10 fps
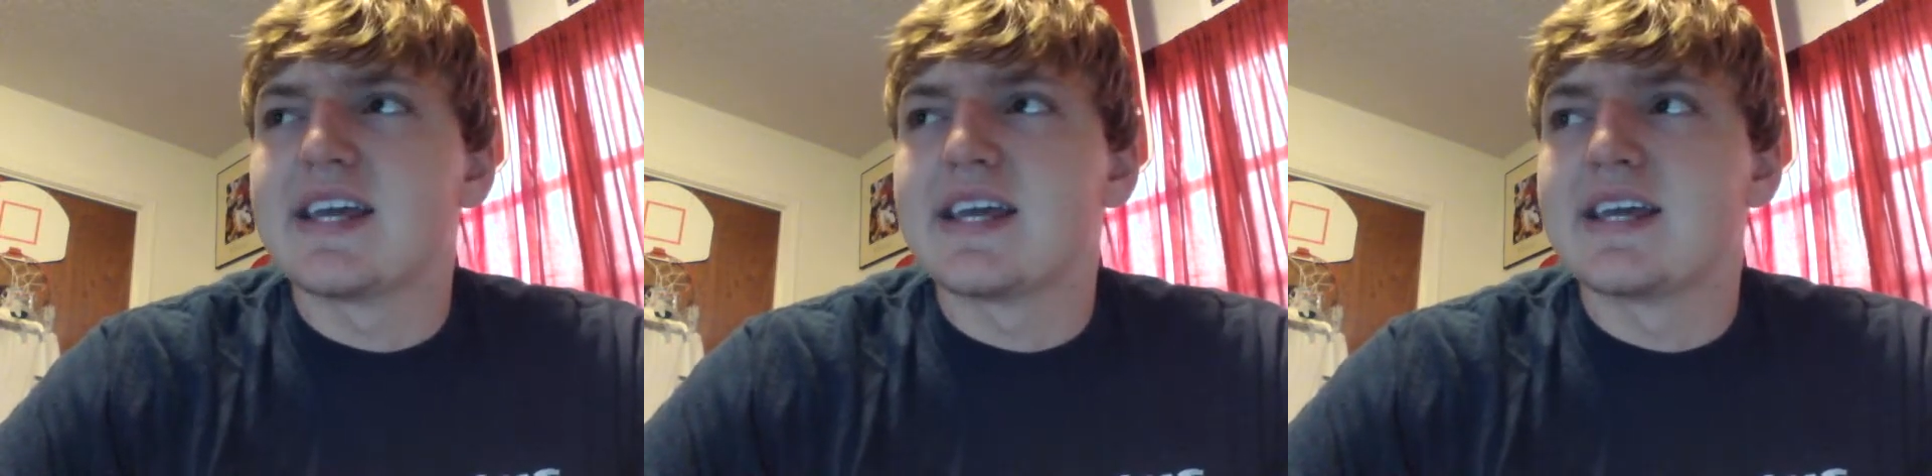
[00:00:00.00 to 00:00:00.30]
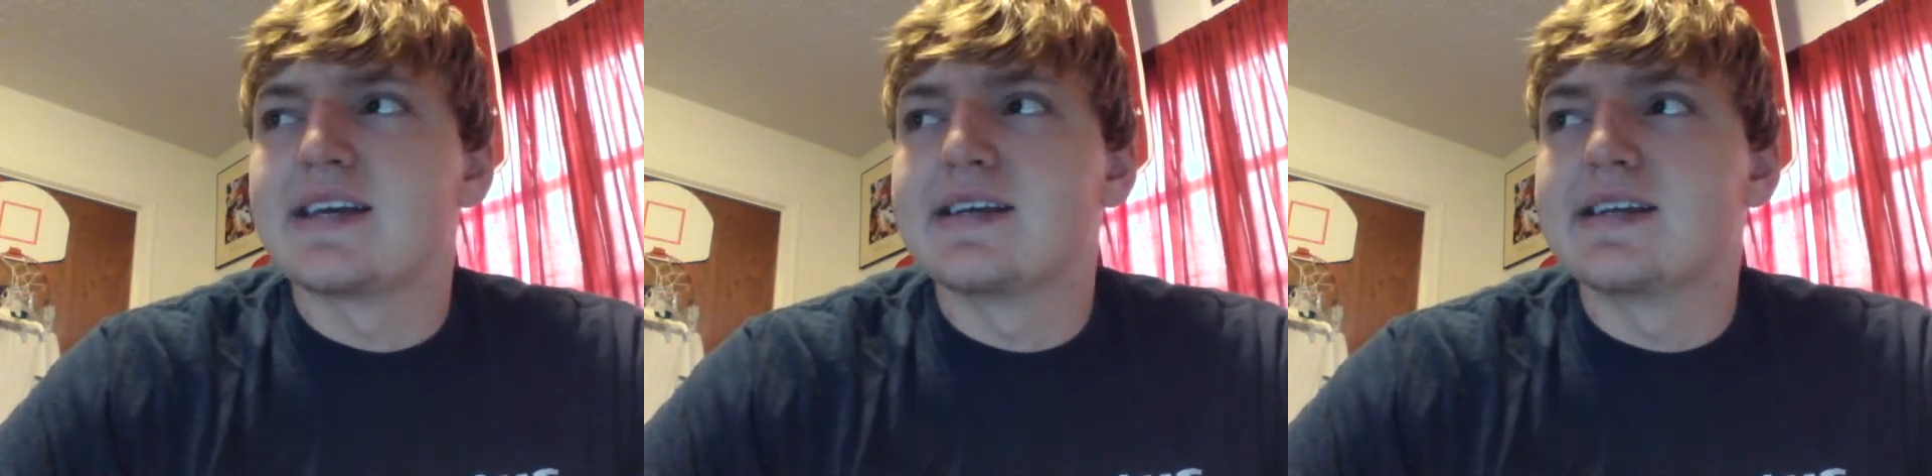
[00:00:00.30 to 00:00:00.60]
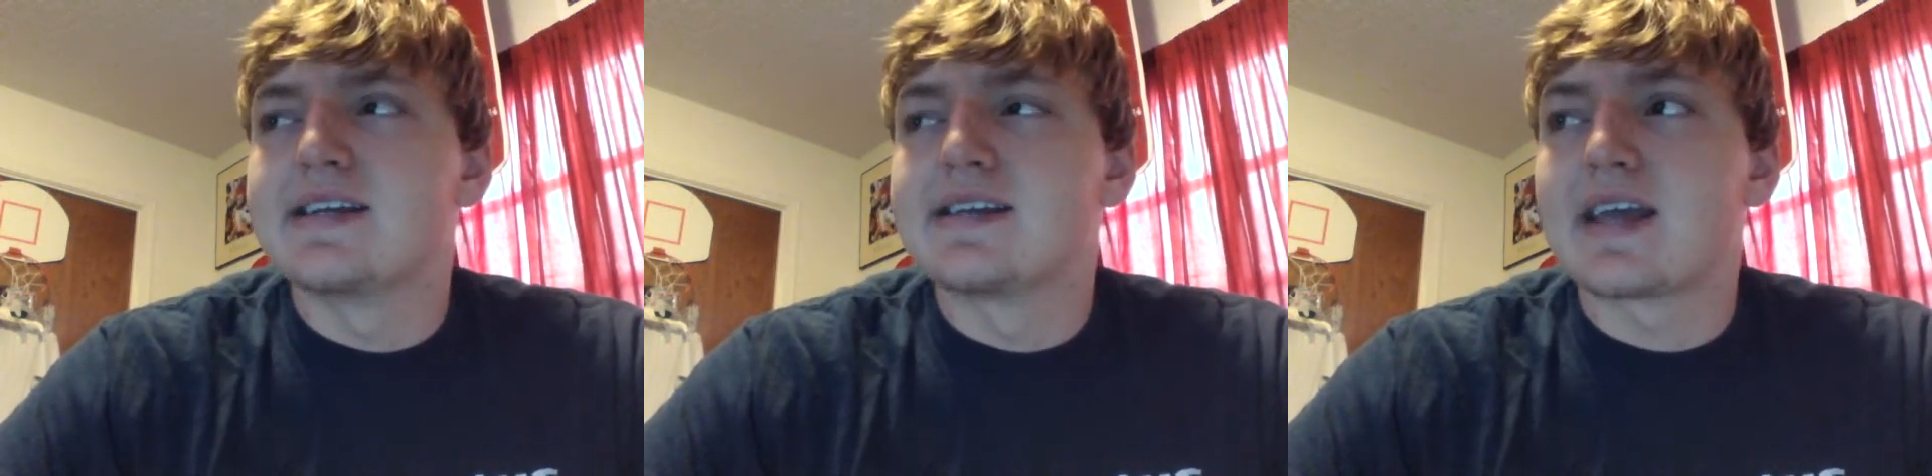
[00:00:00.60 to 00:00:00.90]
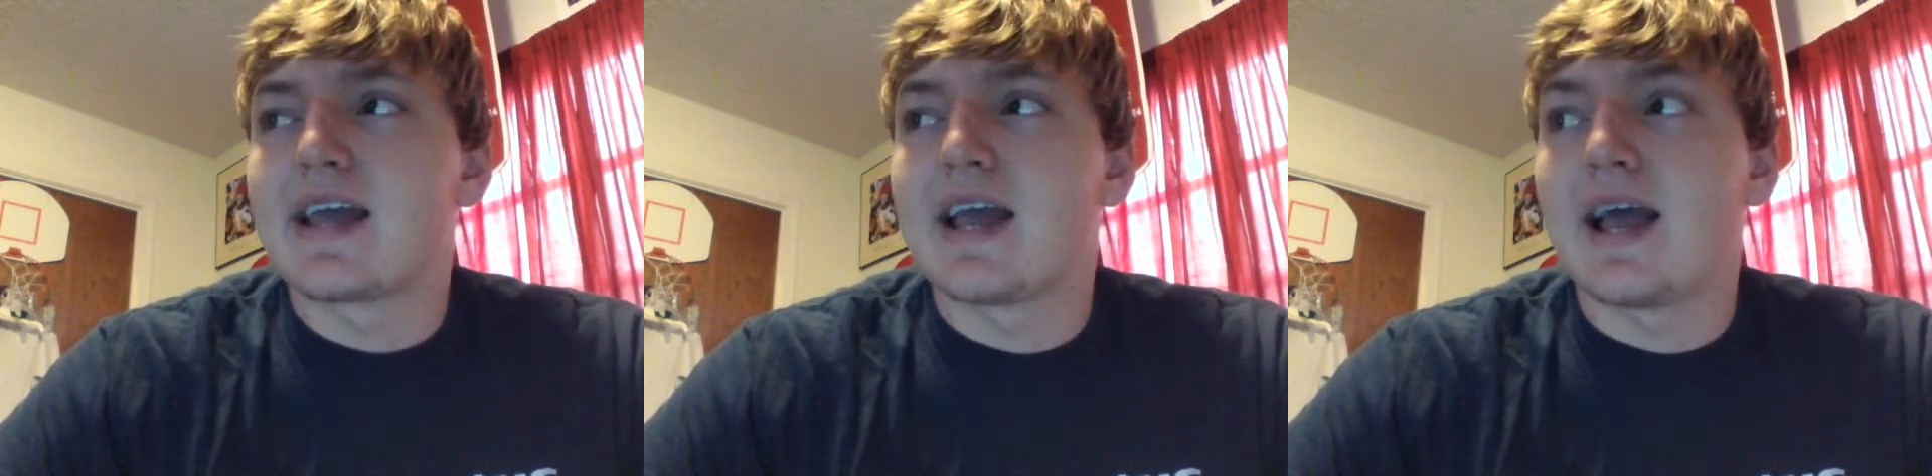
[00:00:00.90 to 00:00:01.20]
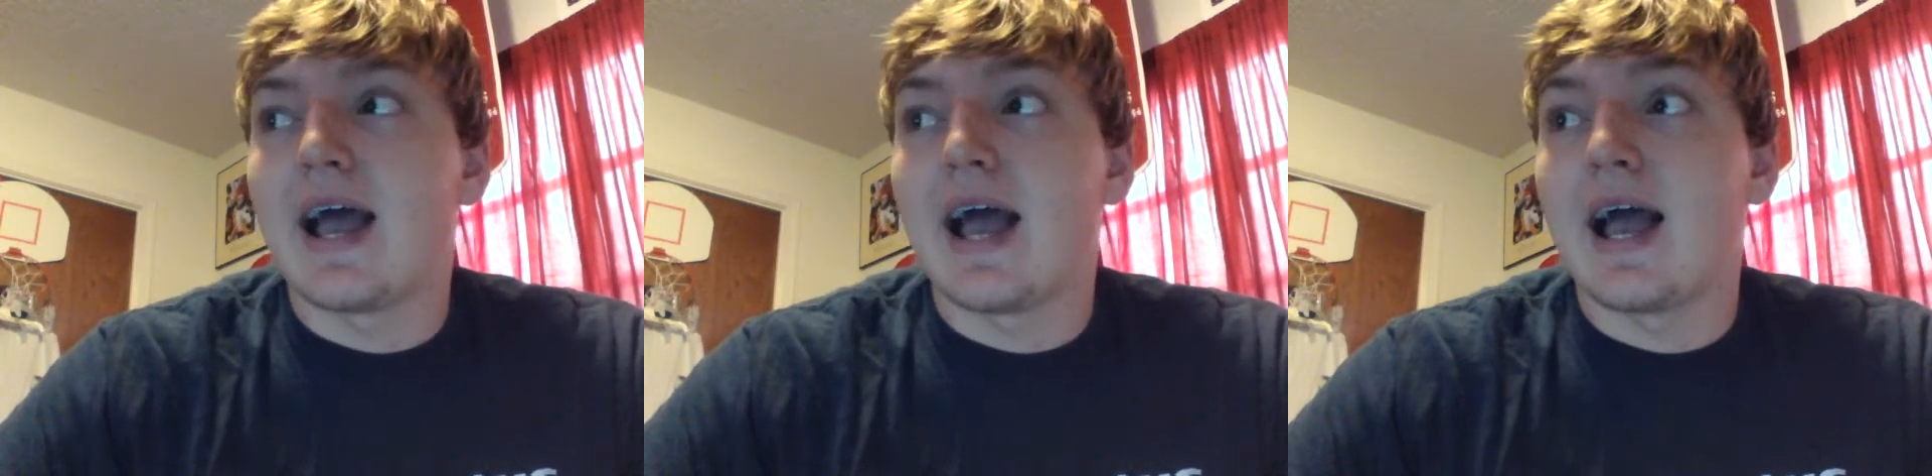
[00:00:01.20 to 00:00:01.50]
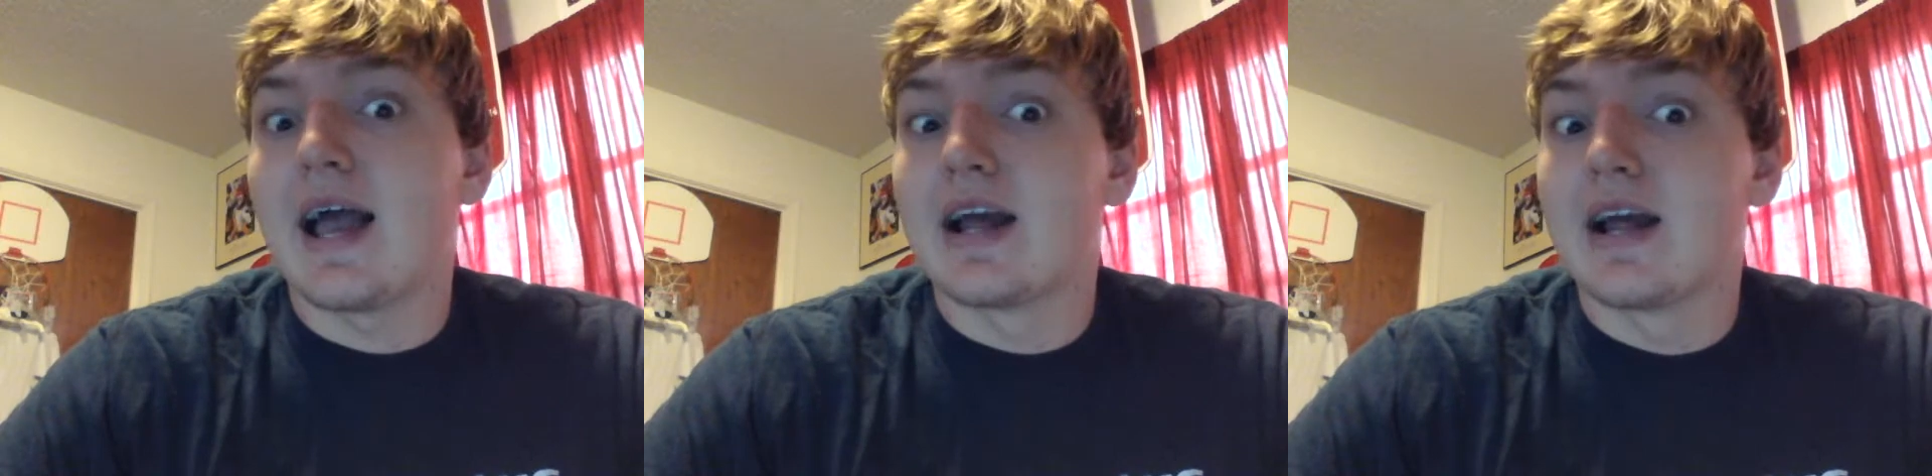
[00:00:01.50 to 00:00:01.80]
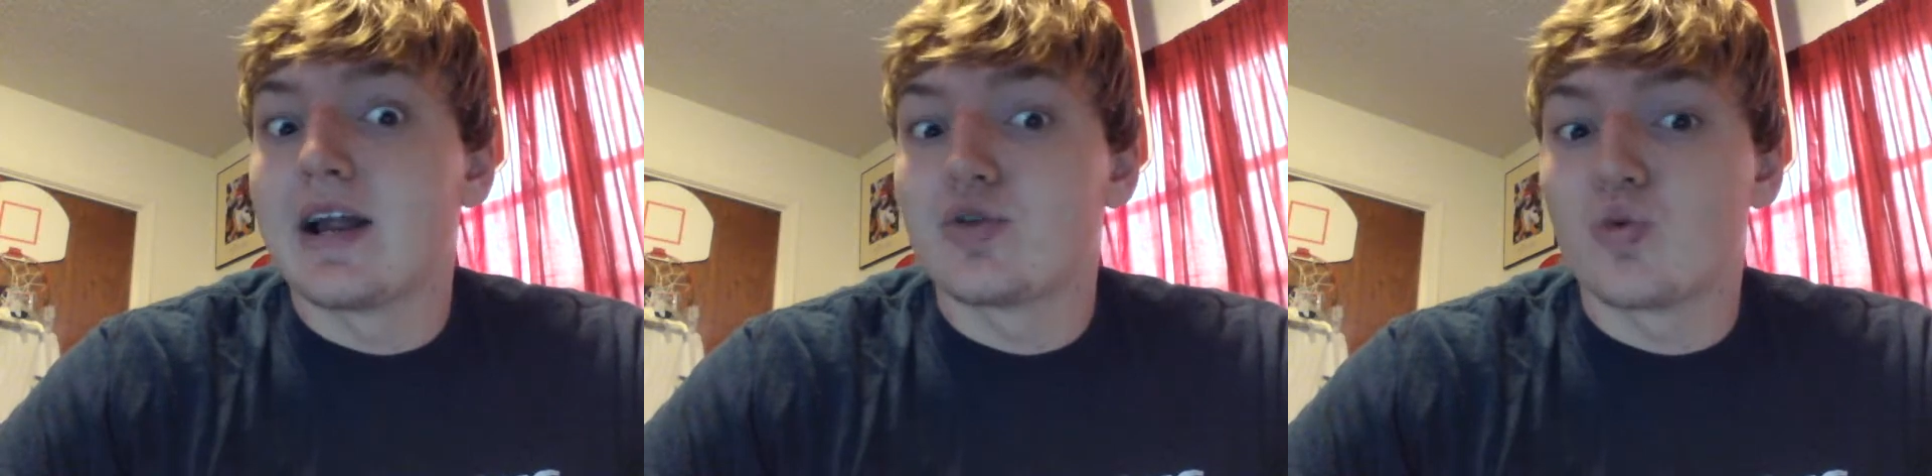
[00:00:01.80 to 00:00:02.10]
And I